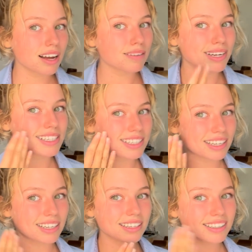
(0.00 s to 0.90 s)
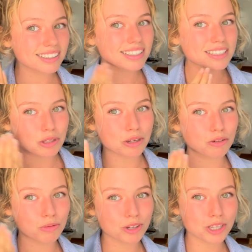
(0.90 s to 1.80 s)
my skin is
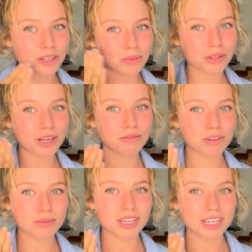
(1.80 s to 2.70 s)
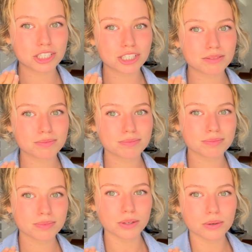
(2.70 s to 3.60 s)
looking really good without foundation.
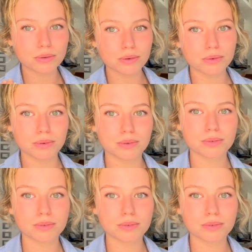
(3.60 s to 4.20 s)
Ooh.